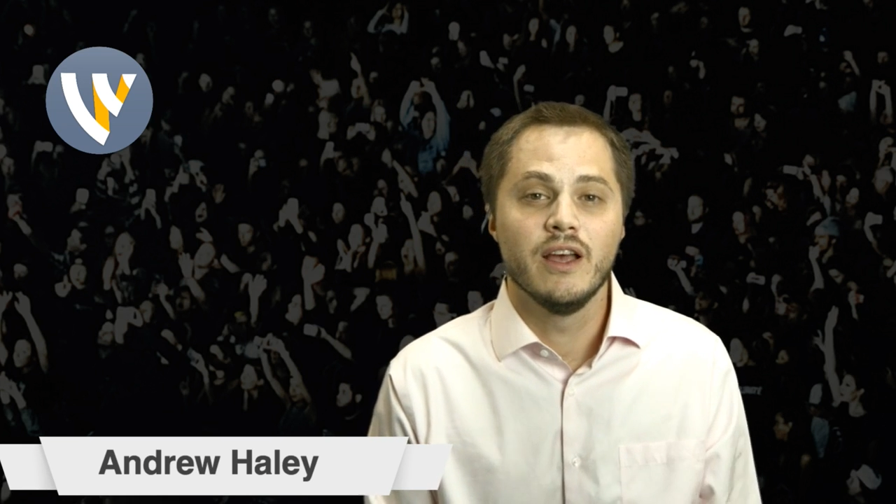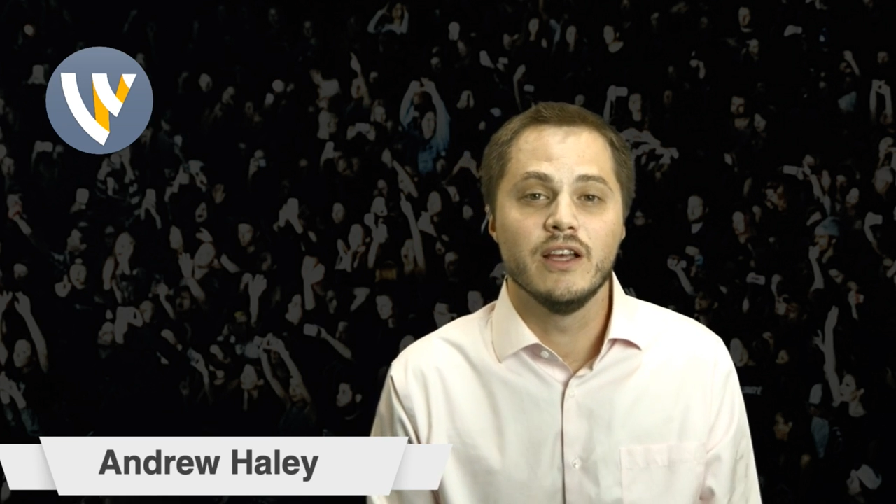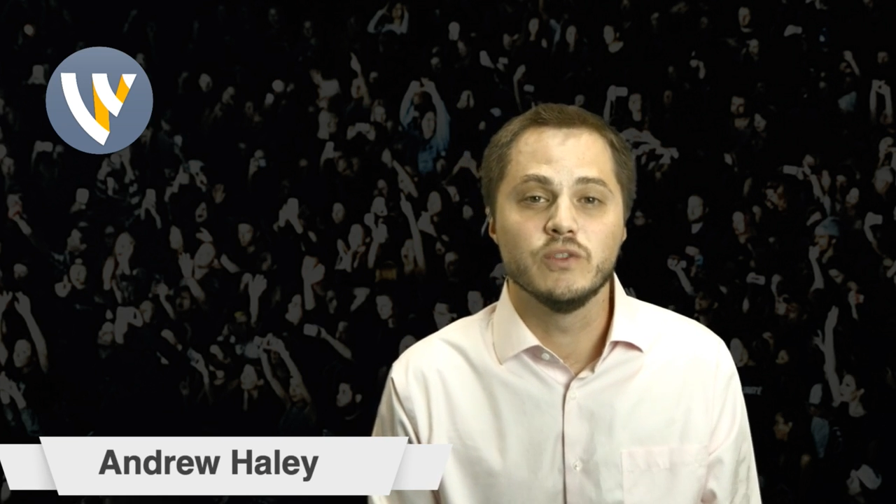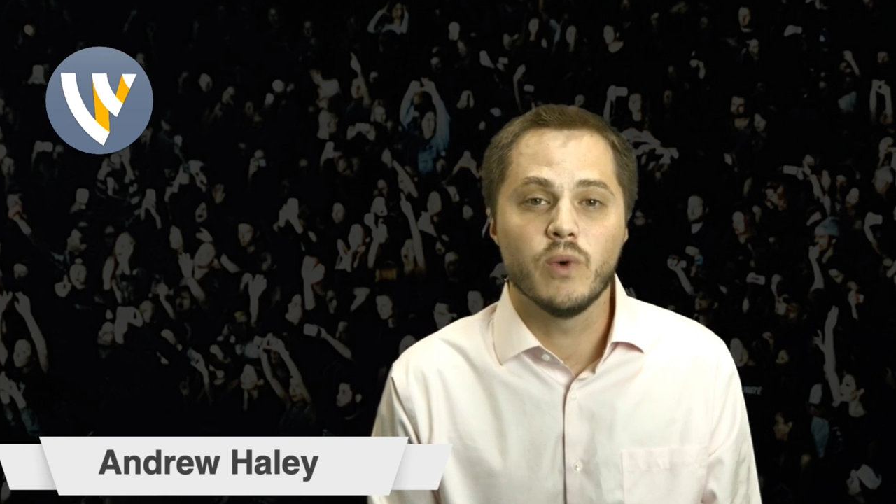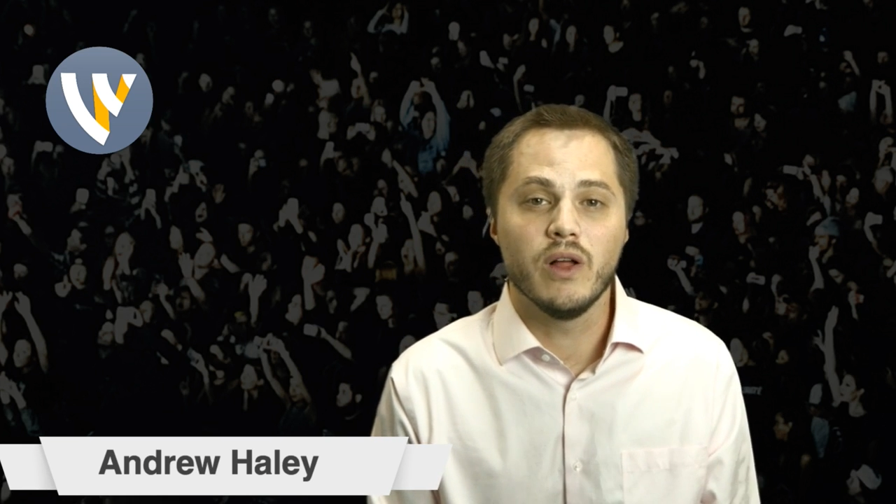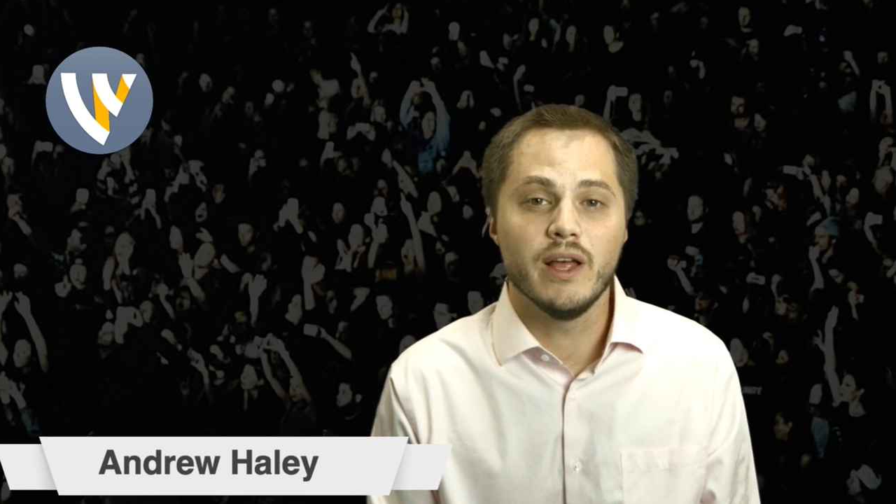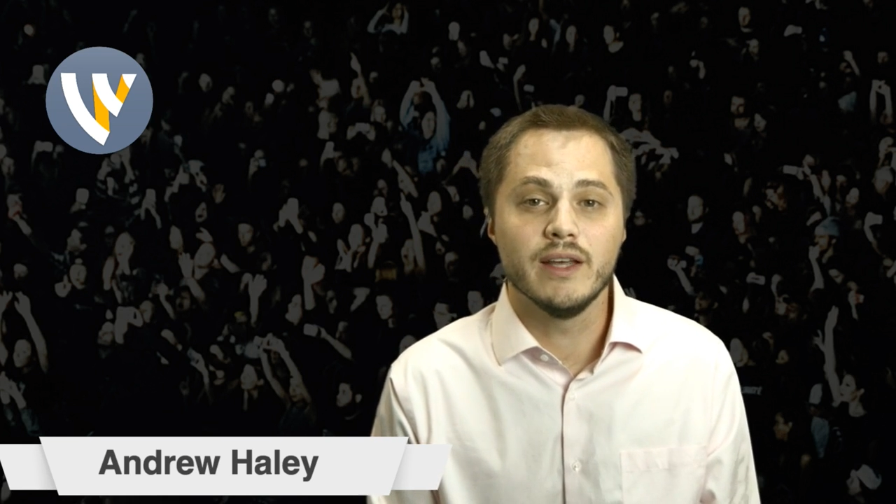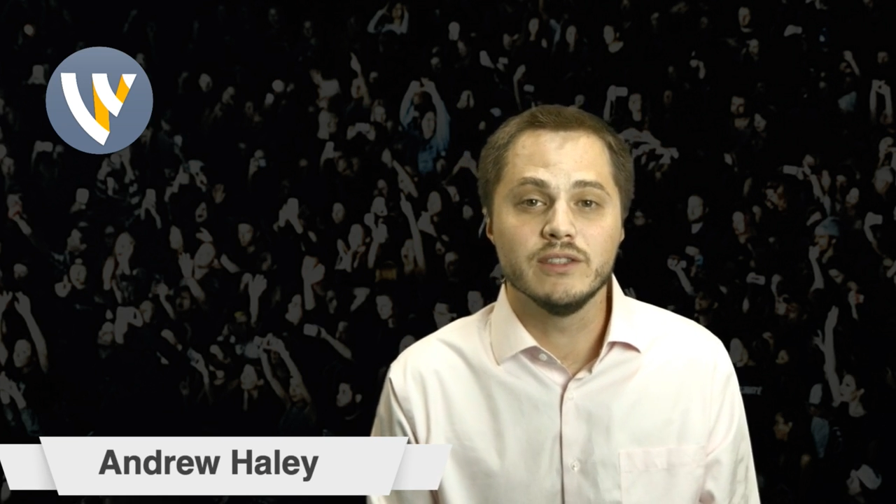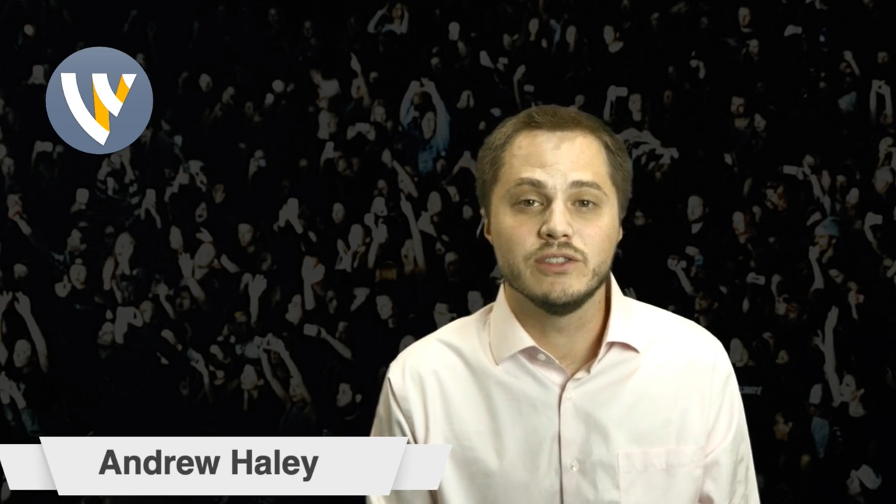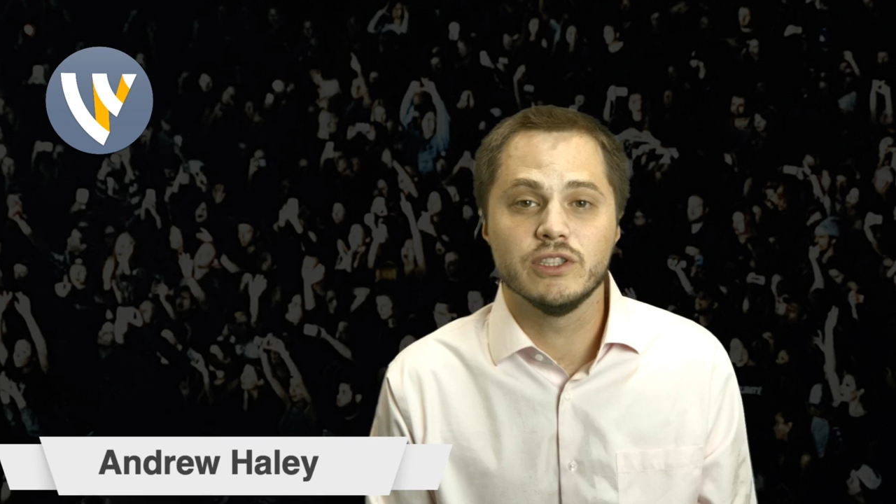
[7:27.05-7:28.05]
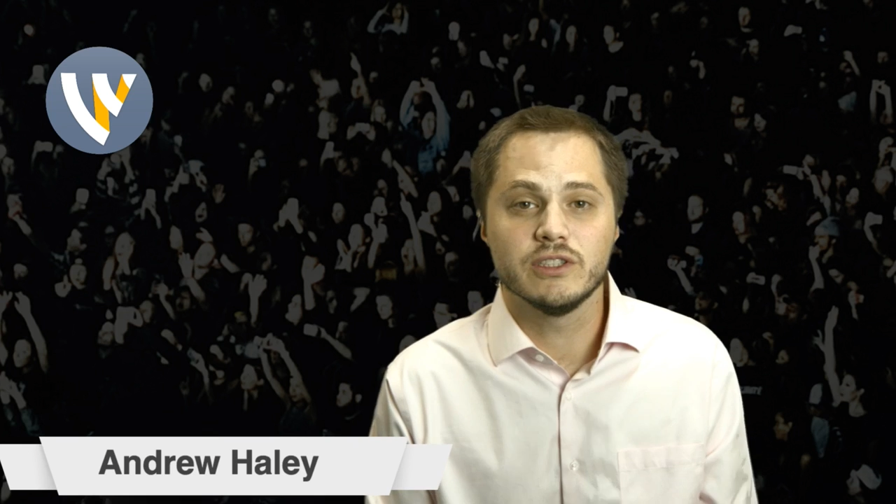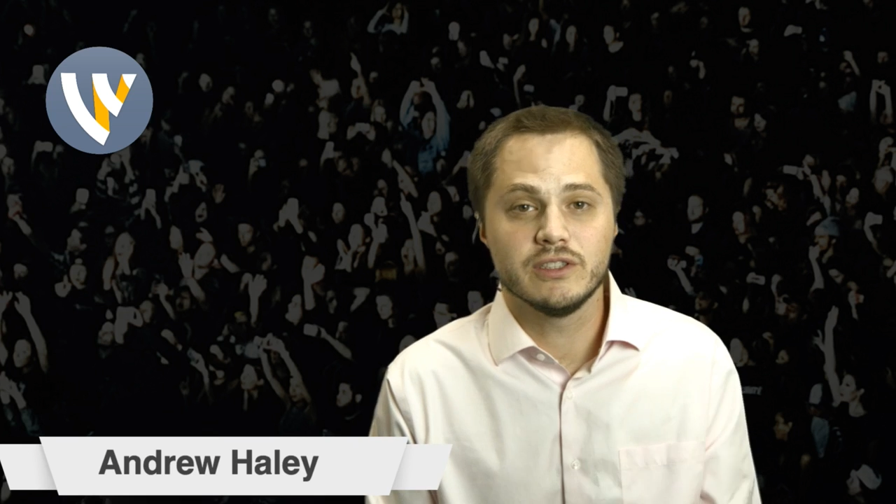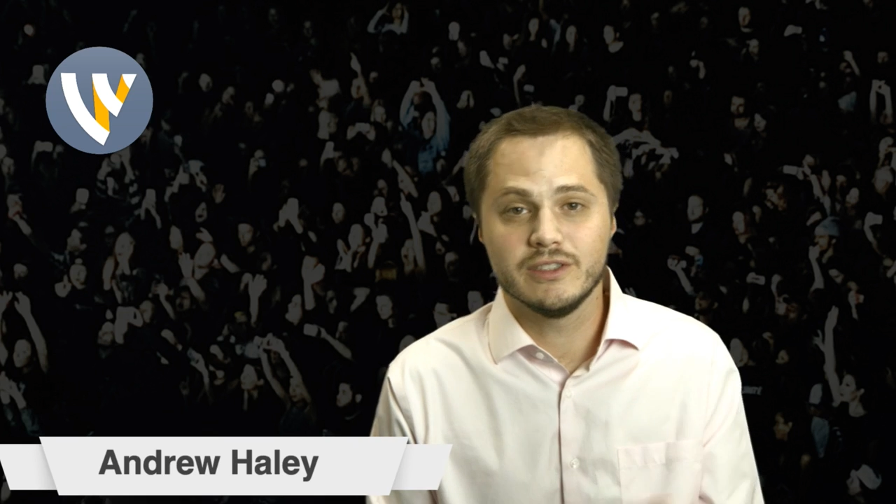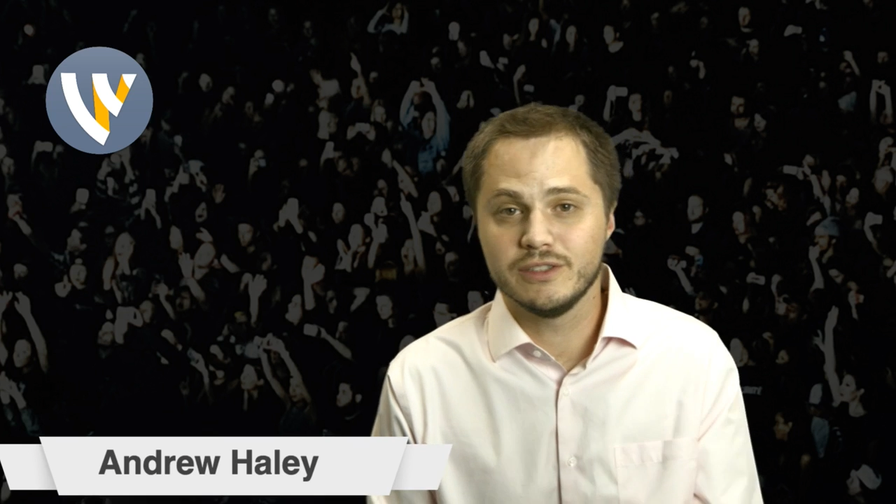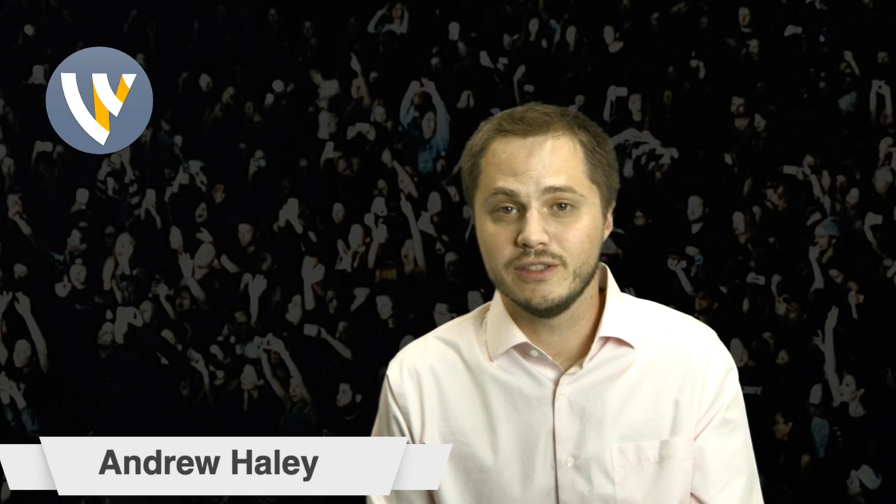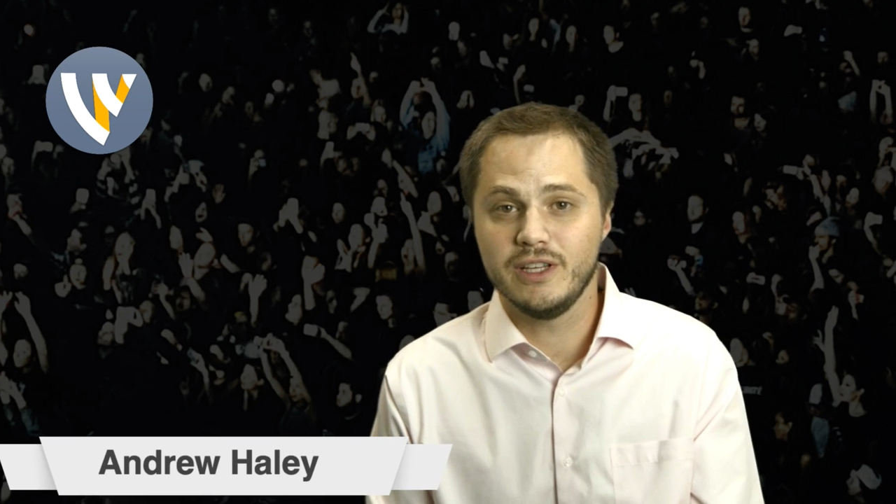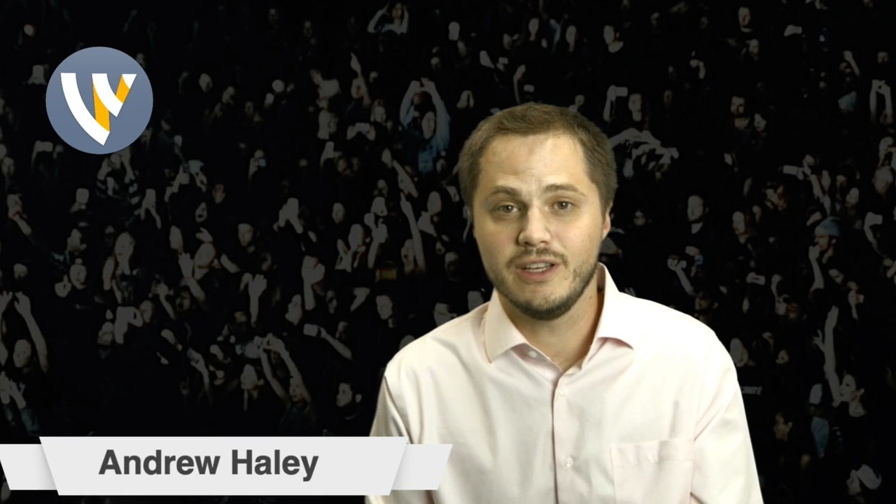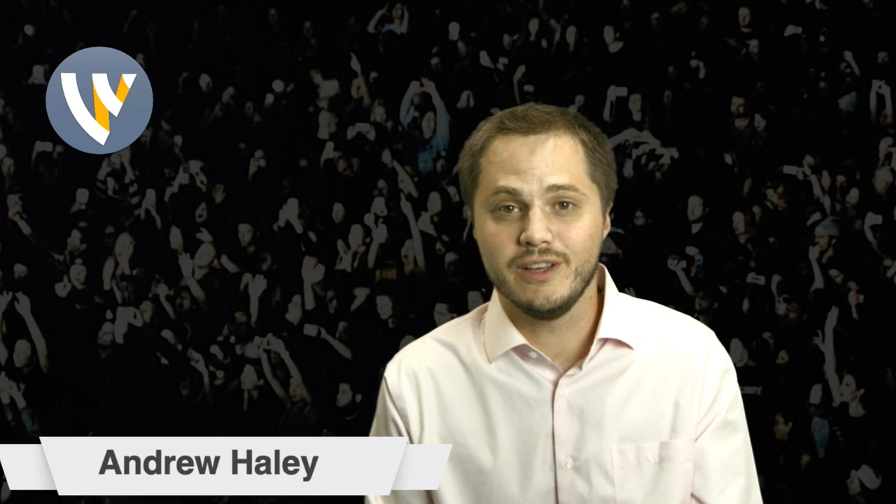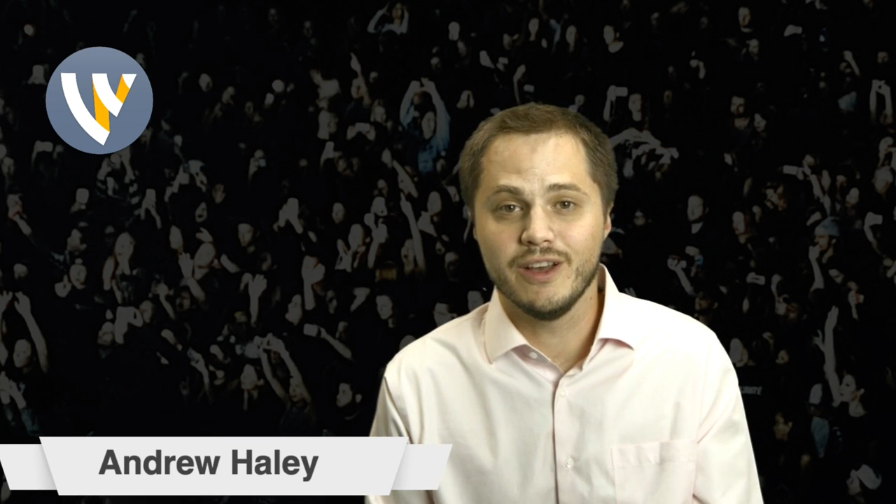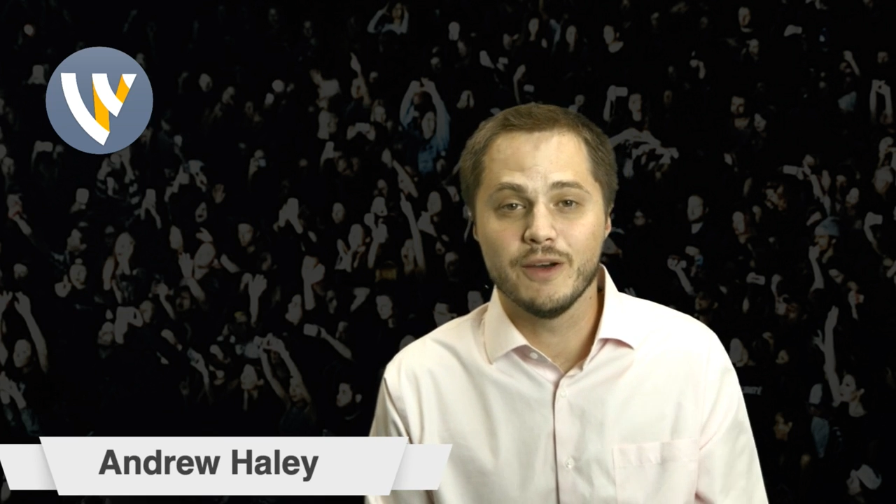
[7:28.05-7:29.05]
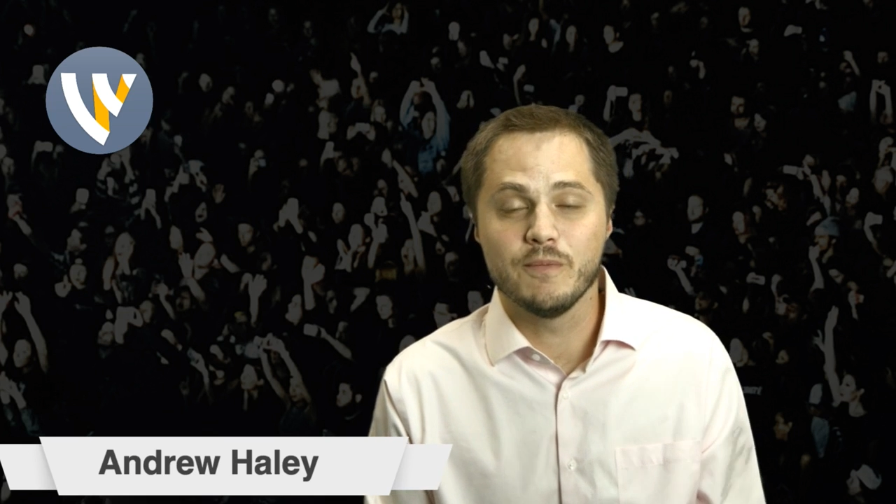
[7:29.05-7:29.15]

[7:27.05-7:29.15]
as well as just the